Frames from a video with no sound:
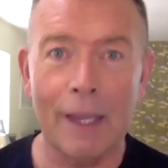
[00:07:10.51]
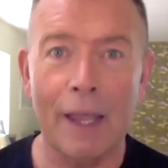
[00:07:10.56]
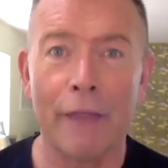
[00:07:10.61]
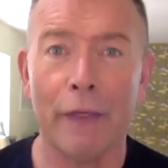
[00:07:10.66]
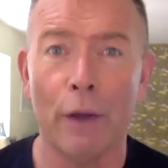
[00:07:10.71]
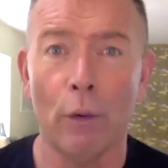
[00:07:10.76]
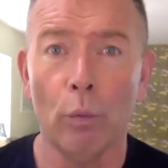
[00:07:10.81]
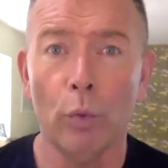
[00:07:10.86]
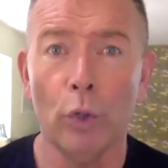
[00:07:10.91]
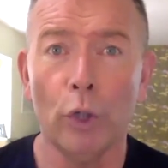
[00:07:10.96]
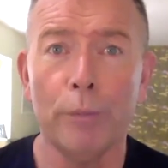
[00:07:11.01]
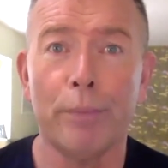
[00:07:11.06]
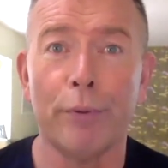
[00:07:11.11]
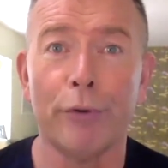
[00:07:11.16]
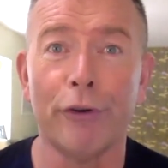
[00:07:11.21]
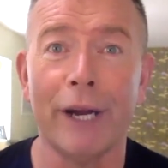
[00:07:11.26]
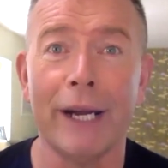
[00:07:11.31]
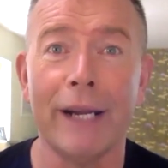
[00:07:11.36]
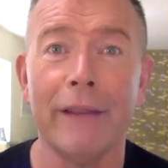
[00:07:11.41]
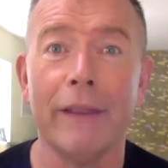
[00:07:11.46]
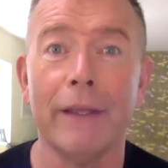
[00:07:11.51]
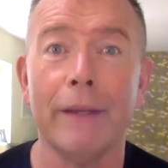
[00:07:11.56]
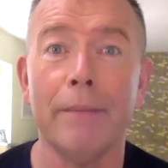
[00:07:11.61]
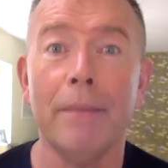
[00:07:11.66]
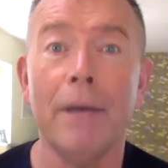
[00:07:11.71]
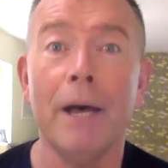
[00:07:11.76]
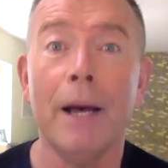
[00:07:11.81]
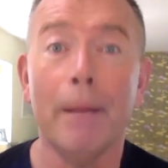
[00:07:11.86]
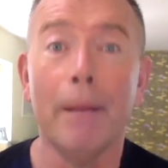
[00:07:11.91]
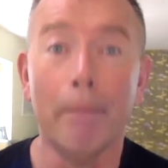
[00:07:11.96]
that would bring
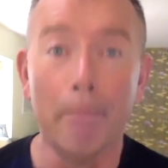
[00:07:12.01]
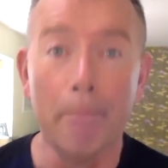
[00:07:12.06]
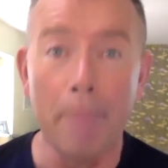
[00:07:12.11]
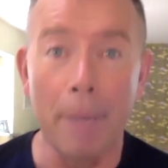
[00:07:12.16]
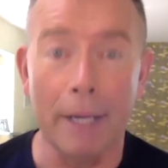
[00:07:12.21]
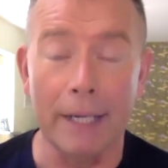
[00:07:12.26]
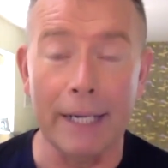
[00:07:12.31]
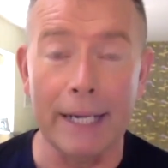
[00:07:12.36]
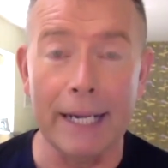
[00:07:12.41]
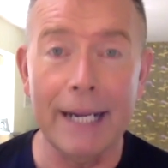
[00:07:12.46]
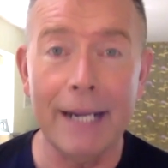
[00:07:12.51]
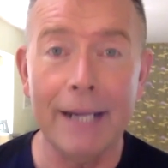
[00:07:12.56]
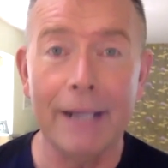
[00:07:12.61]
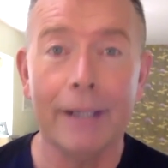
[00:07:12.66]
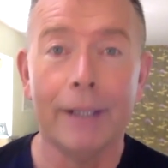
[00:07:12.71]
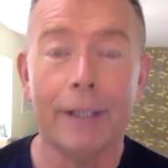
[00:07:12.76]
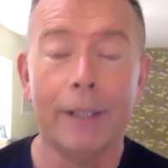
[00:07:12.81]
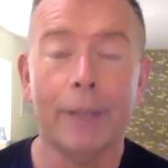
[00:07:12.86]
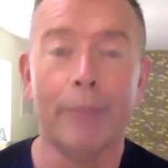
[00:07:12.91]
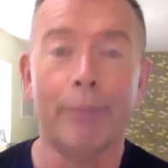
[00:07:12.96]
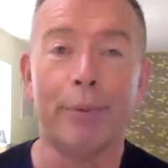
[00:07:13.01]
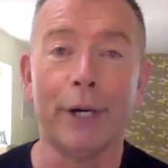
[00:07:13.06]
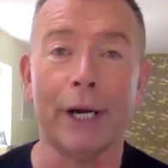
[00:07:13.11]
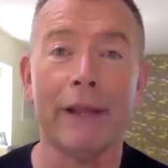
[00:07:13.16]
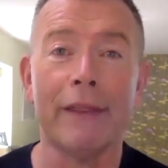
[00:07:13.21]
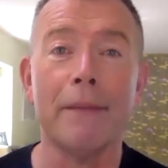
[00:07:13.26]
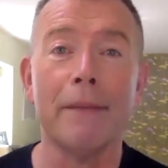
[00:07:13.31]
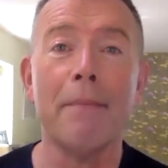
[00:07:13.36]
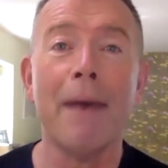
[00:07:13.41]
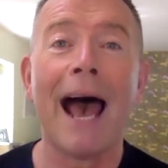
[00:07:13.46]
them money,
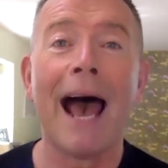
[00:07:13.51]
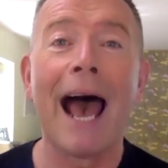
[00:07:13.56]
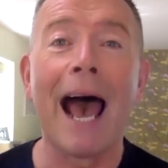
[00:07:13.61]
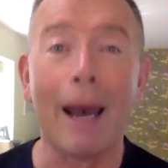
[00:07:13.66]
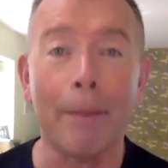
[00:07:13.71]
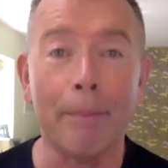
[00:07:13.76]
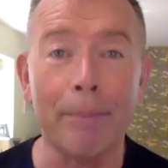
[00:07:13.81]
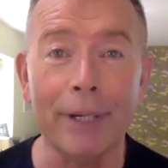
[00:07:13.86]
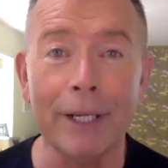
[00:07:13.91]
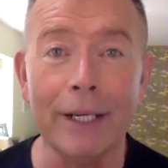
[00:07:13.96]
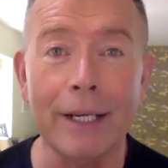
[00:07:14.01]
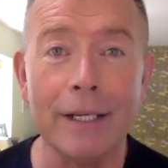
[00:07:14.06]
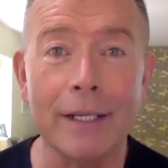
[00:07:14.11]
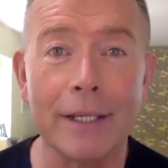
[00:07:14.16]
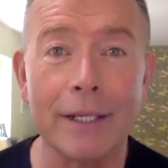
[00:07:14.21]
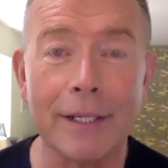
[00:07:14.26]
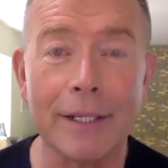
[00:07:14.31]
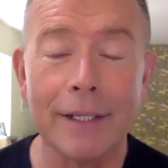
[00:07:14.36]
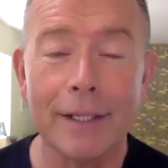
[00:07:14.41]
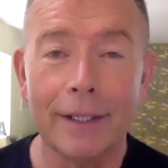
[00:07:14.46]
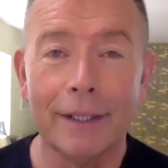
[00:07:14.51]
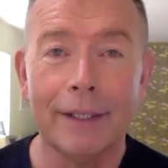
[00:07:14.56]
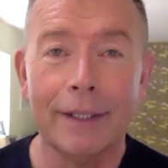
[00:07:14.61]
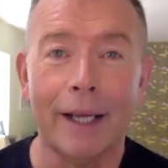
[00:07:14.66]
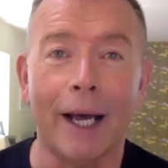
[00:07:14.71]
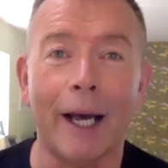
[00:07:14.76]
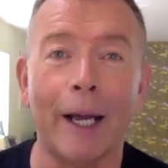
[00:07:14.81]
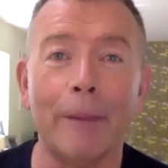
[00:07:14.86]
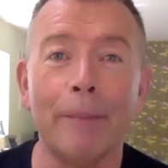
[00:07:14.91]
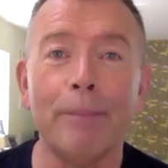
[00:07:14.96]
bring them happiness,
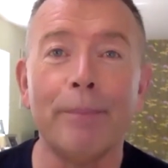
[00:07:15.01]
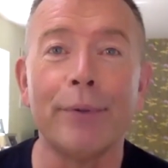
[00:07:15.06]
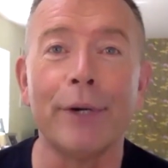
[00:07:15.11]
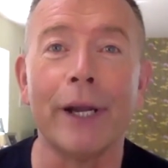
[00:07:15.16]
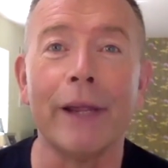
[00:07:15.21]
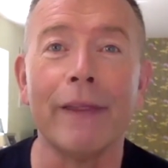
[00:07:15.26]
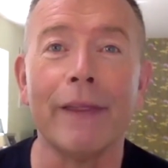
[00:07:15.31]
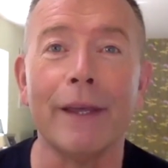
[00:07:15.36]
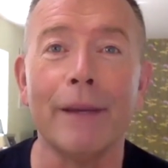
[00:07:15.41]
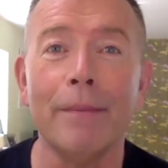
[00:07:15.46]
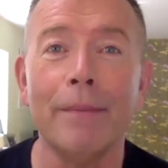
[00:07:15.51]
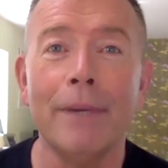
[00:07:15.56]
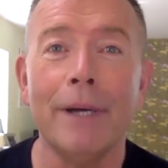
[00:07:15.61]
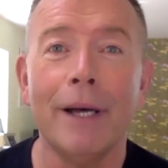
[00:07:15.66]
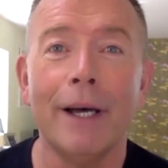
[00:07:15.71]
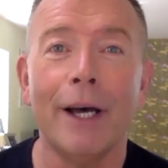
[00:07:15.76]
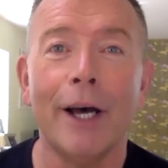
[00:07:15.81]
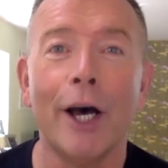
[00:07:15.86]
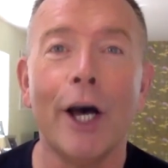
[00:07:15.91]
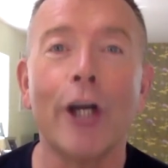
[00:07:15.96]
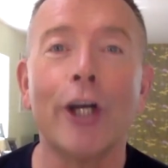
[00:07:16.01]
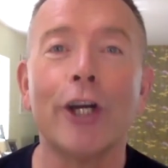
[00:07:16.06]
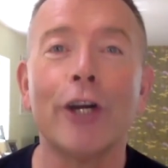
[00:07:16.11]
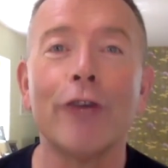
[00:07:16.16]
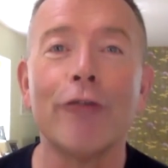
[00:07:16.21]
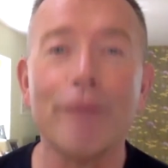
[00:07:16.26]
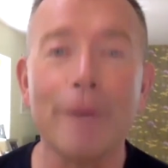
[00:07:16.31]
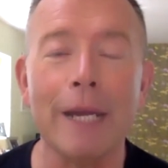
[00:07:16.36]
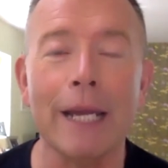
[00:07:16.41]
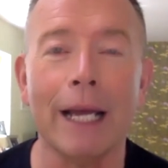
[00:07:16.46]
and bring them a
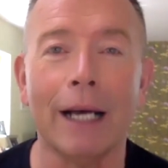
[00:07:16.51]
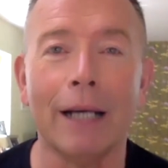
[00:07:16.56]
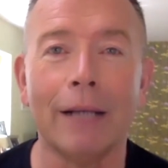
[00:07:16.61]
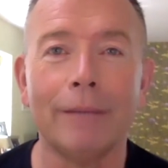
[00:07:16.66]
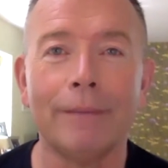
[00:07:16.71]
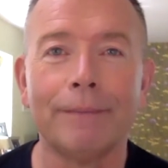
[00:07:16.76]
career.